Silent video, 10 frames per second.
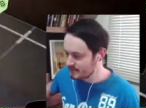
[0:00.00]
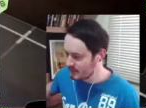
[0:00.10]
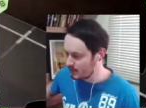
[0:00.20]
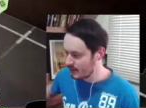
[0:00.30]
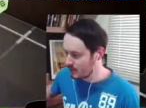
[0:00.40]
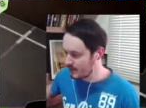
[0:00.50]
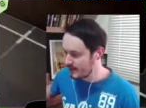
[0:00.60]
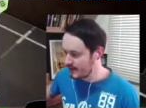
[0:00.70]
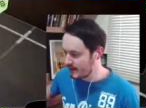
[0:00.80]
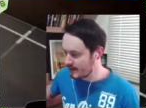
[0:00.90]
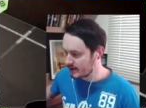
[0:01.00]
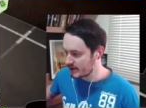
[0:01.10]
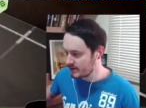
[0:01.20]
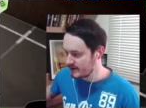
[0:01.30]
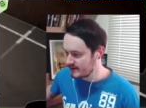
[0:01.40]
where we are
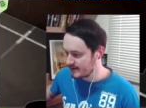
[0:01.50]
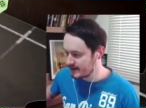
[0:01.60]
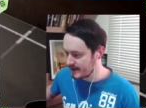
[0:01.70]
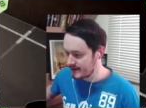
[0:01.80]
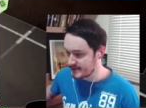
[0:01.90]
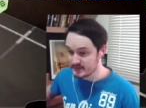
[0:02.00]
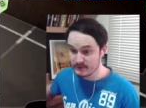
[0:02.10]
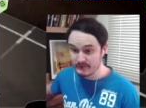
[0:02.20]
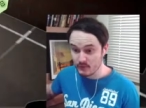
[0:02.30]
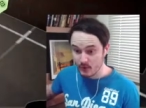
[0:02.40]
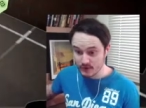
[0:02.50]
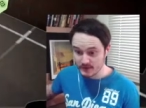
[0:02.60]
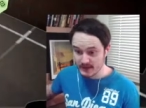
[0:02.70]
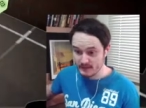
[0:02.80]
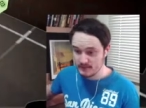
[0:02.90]
creating a survival horror
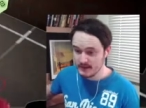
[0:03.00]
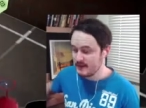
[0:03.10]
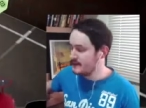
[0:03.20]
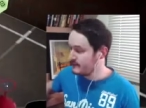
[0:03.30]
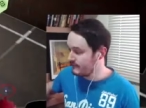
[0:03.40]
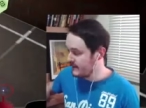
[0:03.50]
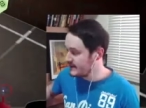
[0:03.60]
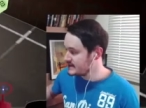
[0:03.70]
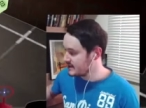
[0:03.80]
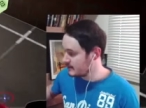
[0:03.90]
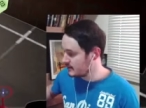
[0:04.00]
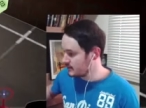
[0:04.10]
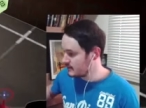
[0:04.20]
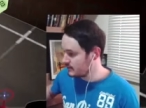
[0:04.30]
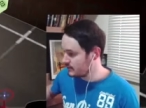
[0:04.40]
game very
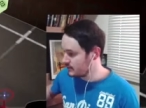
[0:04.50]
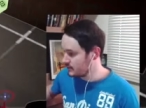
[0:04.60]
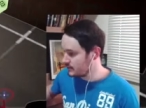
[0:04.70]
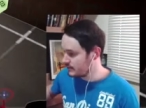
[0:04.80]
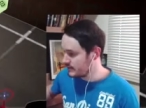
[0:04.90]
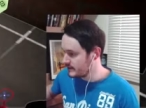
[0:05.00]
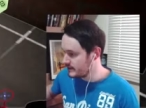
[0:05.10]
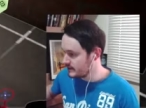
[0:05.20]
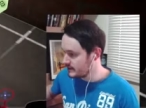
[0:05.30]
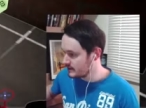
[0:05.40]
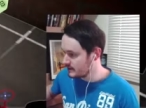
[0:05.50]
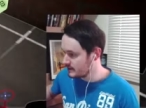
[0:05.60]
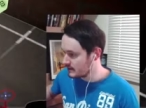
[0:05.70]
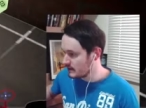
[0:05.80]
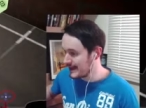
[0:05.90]
similar to the
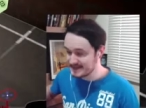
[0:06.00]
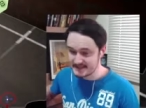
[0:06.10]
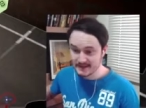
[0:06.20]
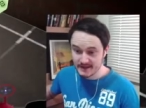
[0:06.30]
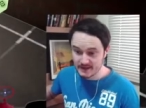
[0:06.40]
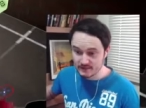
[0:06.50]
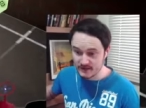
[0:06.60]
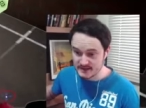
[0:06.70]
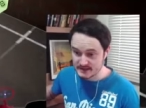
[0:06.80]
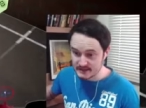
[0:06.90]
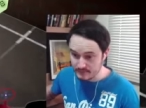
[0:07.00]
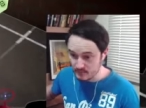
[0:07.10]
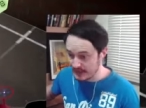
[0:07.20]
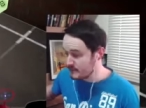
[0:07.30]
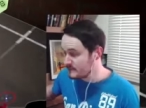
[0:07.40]
classic Resident Evil
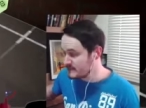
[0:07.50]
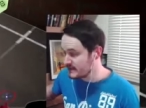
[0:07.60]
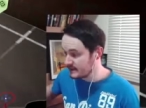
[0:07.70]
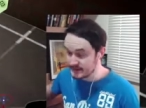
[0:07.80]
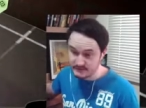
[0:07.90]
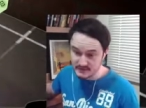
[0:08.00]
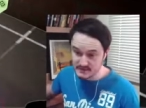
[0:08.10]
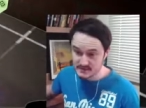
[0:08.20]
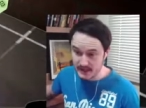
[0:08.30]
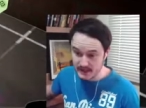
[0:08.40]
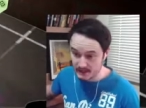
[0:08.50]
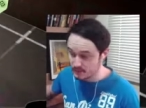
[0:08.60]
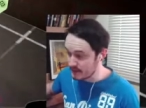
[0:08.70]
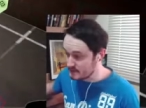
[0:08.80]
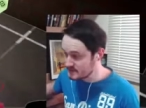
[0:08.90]
games and even Silent Hill
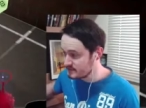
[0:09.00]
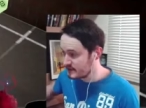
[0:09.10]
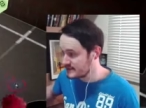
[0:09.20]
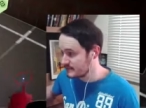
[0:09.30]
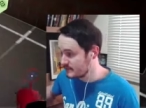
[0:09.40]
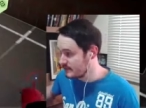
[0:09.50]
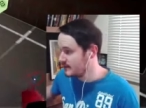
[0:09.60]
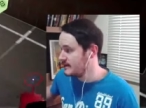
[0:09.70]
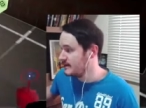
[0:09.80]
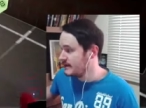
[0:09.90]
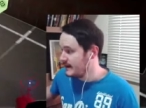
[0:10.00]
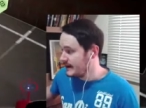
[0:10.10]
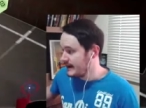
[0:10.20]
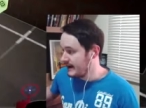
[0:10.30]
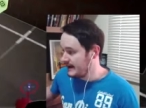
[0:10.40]
games, very similar.
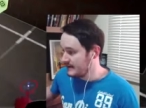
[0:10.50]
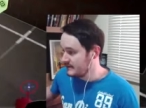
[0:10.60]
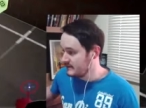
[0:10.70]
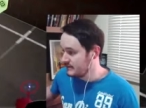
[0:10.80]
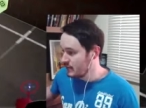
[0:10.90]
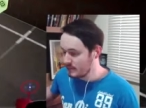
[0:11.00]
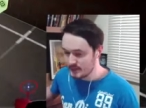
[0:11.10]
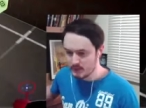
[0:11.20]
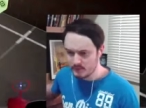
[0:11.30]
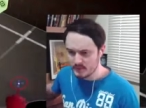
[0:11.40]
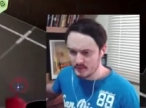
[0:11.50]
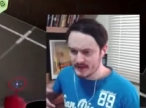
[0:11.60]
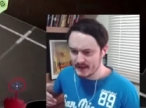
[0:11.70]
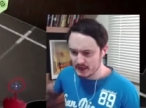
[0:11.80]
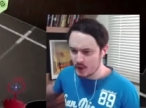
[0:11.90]
And normally we've been
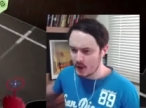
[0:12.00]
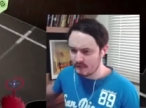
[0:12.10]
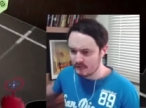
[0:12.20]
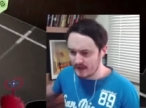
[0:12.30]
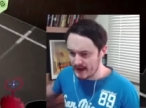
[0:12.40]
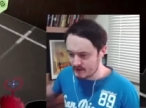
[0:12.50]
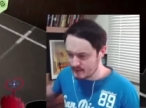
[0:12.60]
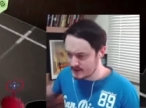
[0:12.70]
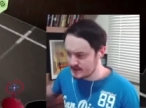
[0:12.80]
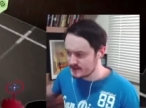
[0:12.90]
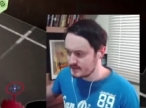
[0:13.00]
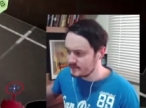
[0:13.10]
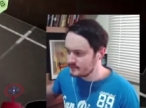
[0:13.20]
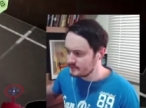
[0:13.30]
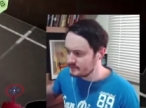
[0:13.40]
making a lot of environments,
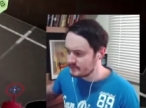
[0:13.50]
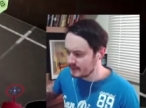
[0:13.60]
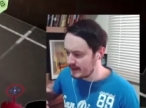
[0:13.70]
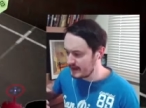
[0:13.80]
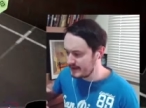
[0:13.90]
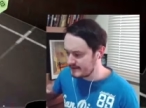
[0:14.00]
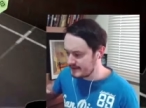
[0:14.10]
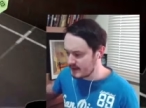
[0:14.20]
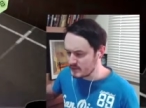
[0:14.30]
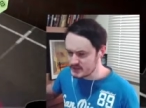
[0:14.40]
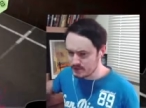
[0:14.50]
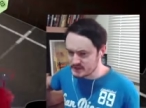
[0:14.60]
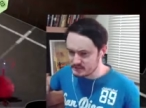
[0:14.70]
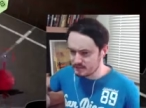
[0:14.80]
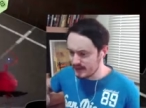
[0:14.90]
and we sort of
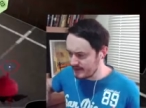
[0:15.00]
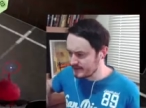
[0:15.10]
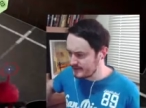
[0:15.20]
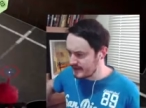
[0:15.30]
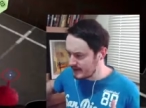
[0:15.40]
split the